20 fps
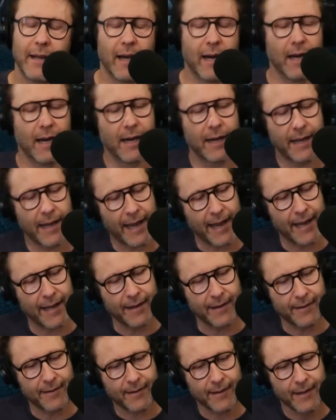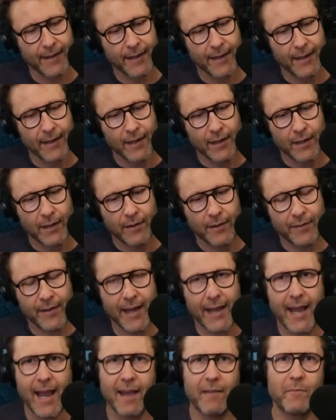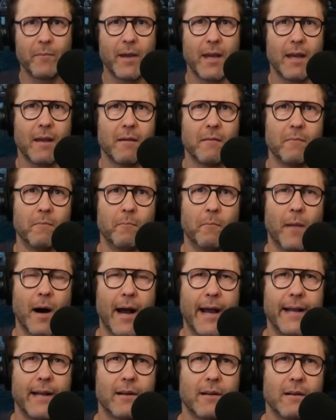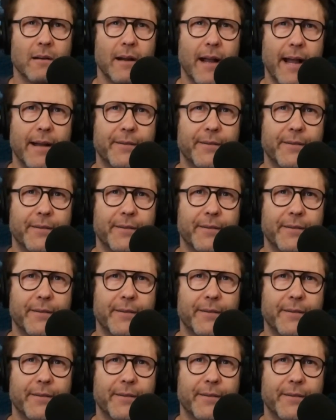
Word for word: And they gave me minor,